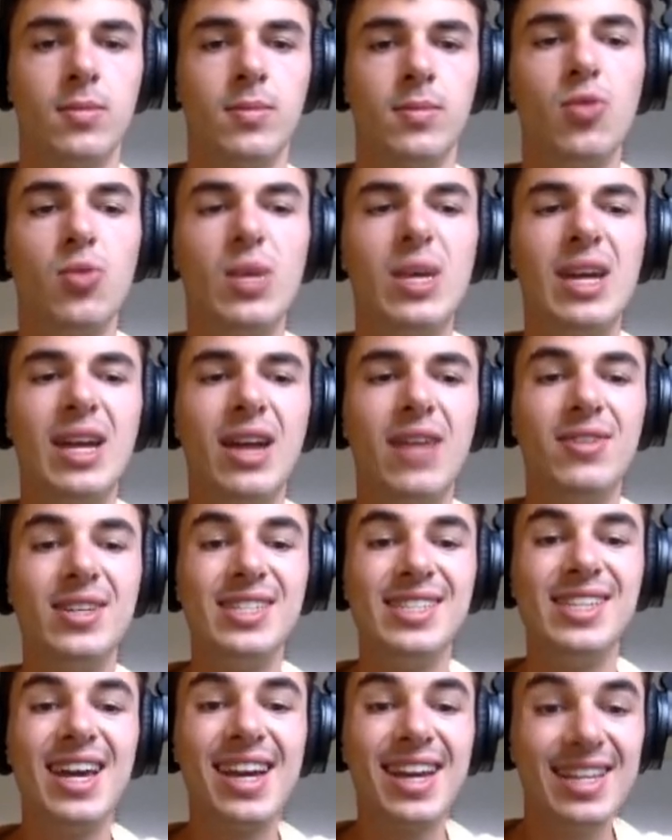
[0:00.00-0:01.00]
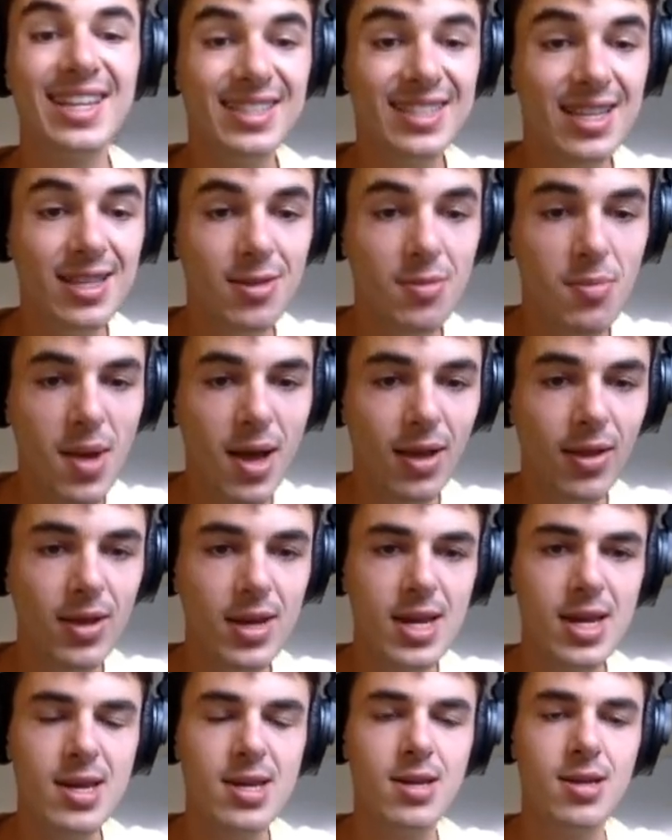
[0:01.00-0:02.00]
We kind of have a second synth
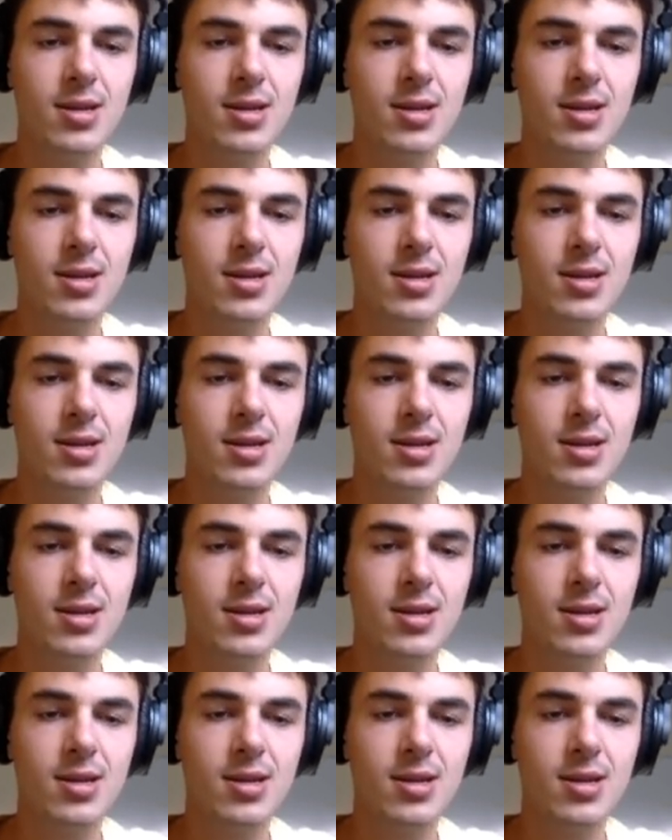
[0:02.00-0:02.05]
melody.